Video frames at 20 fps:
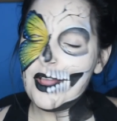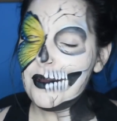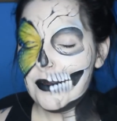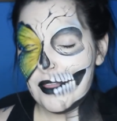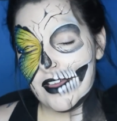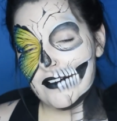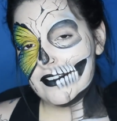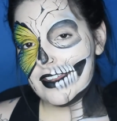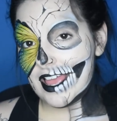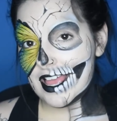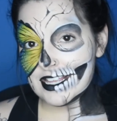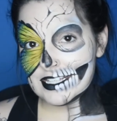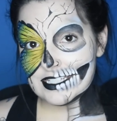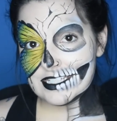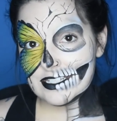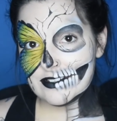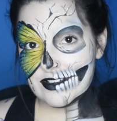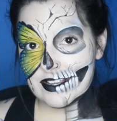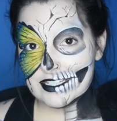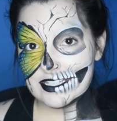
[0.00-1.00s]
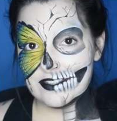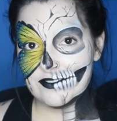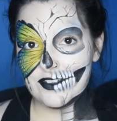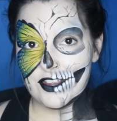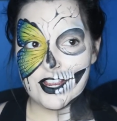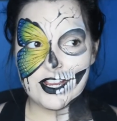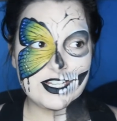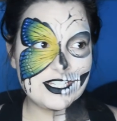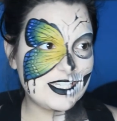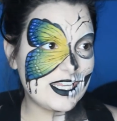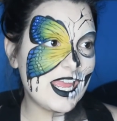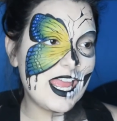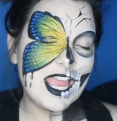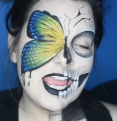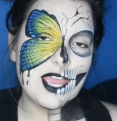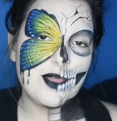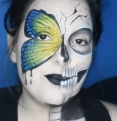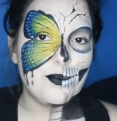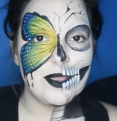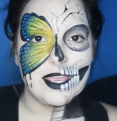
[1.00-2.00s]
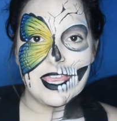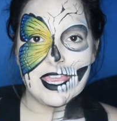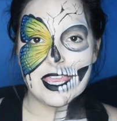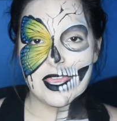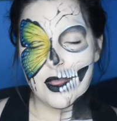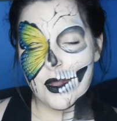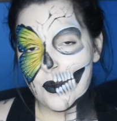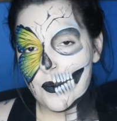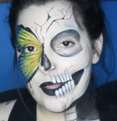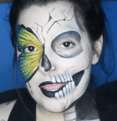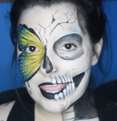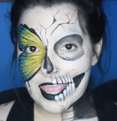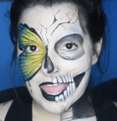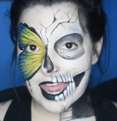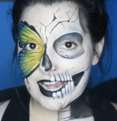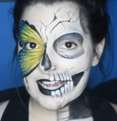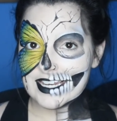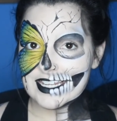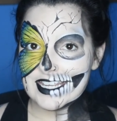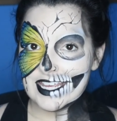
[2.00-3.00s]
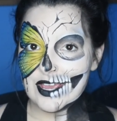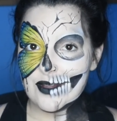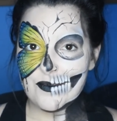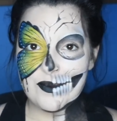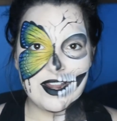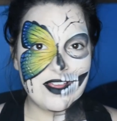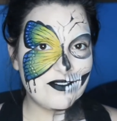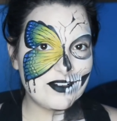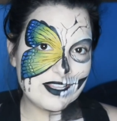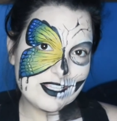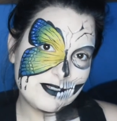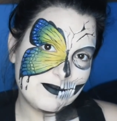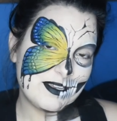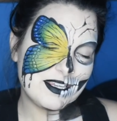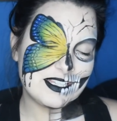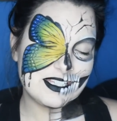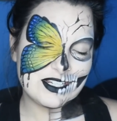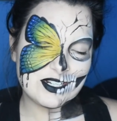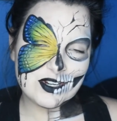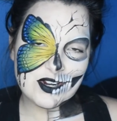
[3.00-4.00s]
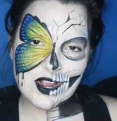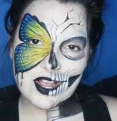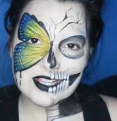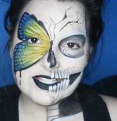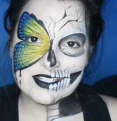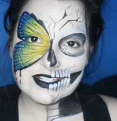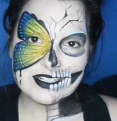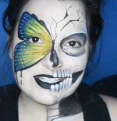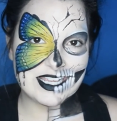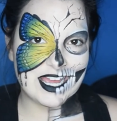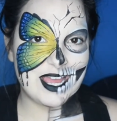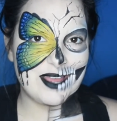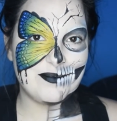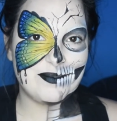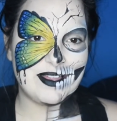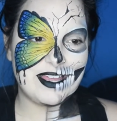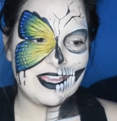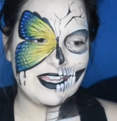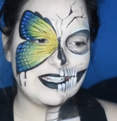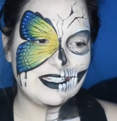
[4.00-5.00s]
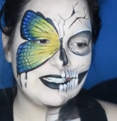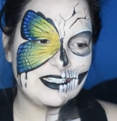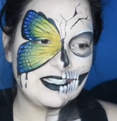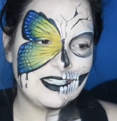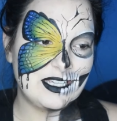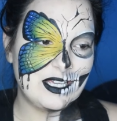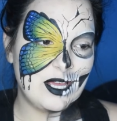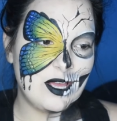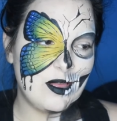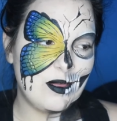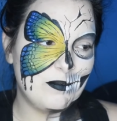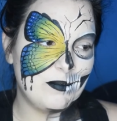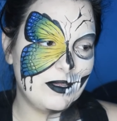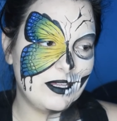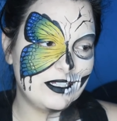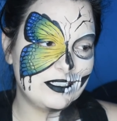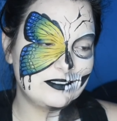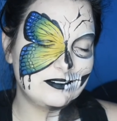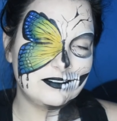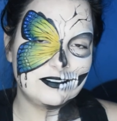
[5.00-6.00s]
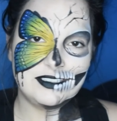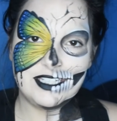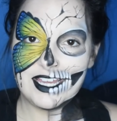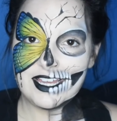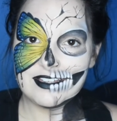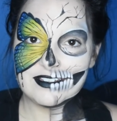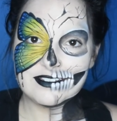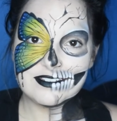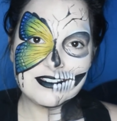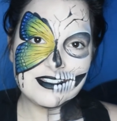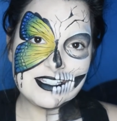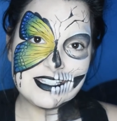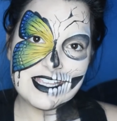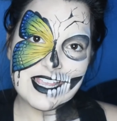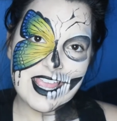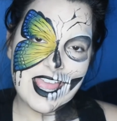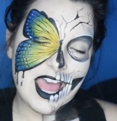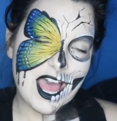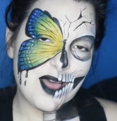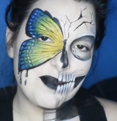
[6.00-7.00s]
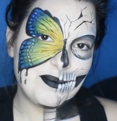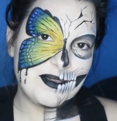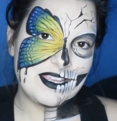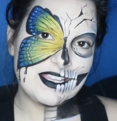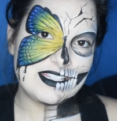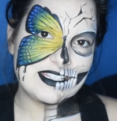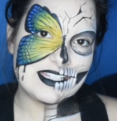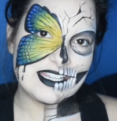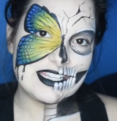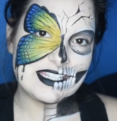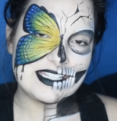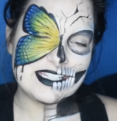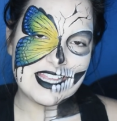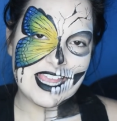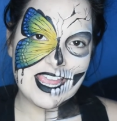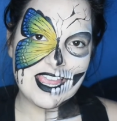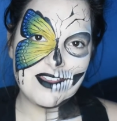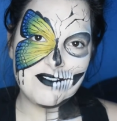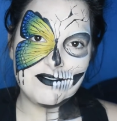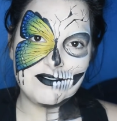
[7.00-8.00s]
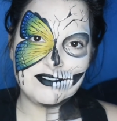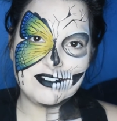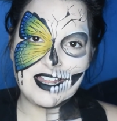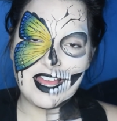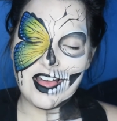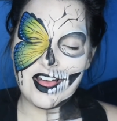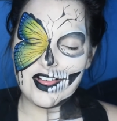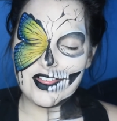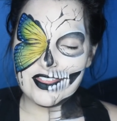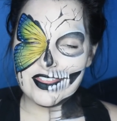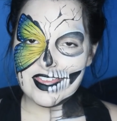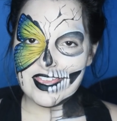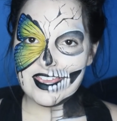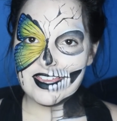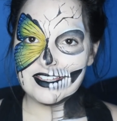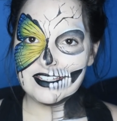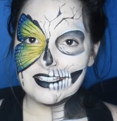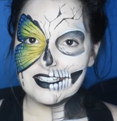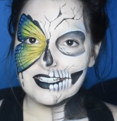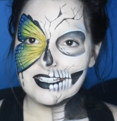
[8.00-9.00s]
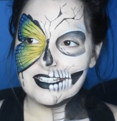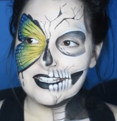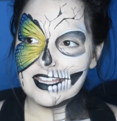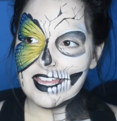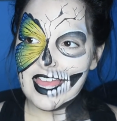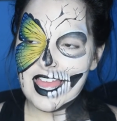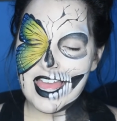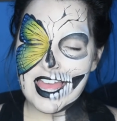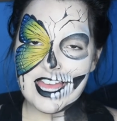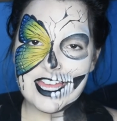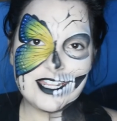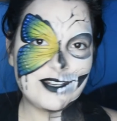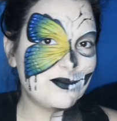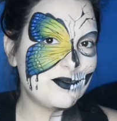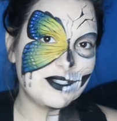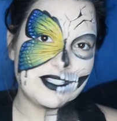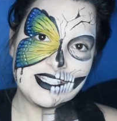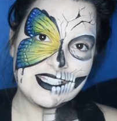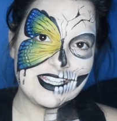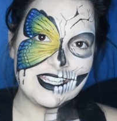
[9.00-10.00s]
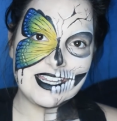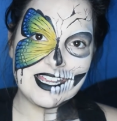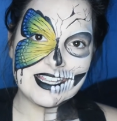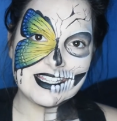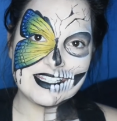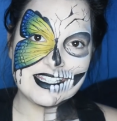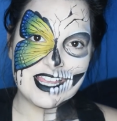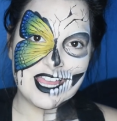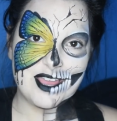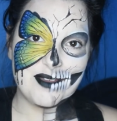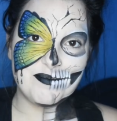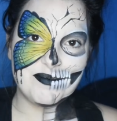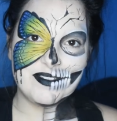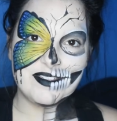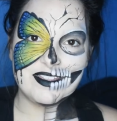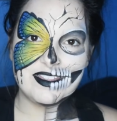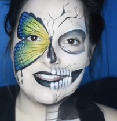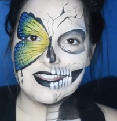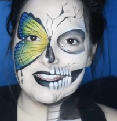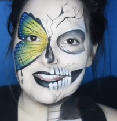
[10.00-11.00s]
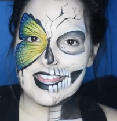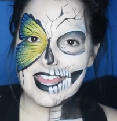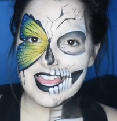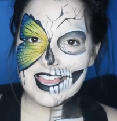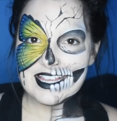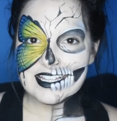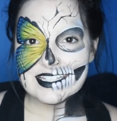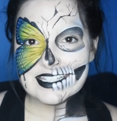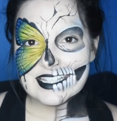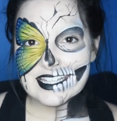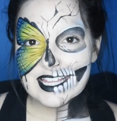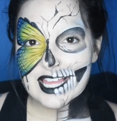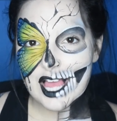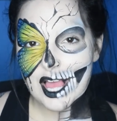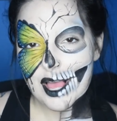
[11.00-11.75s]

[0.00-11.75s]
hope you have an excellent rest of your day, week, weekend, whenever this makes it across your timeline. But yeah, stay happy, stay safe and healthy, and we'll see you next time. Thanks!